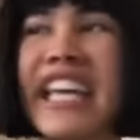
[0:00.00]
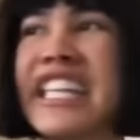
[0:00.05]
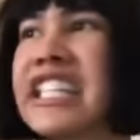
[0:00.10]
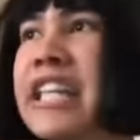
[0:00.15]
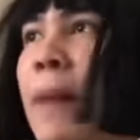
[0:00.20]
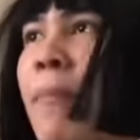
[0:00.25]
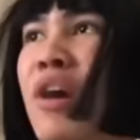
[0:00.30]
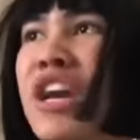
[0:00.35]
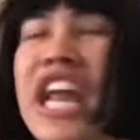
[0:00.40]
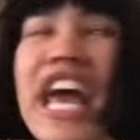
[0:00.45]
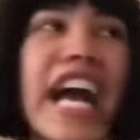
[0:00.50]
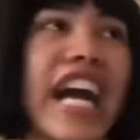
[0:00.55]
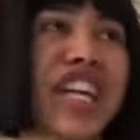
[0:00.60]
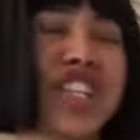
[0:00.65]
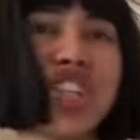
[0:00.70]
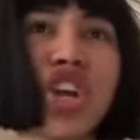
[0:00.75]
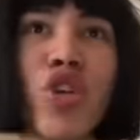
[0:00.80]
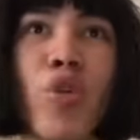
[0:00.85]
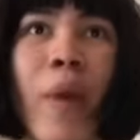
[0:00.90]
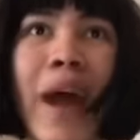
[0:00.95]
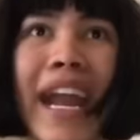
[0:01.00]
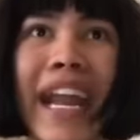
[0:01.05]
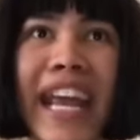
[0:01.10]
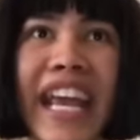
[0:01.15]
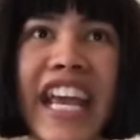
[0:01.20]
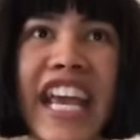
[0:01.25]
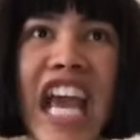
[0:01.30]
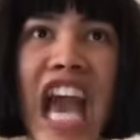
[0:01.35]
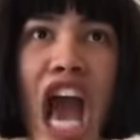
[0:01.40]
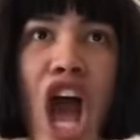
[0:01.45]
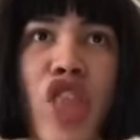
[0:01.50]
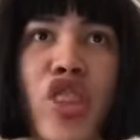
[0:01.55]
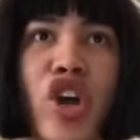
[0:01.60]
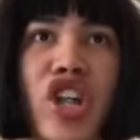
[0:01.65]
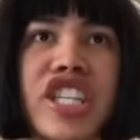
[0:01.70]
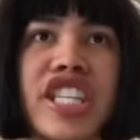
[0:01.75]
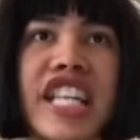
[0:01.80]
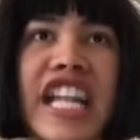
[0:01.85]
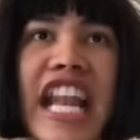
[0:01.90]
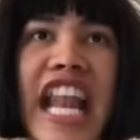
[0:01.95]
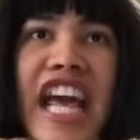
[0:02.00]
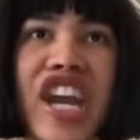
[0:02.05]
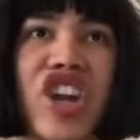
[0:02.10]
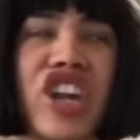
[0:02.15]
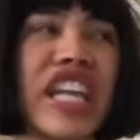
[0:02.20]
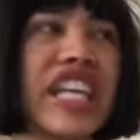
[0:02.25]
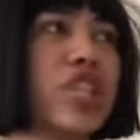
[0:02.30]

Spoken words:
someone else already? There's literally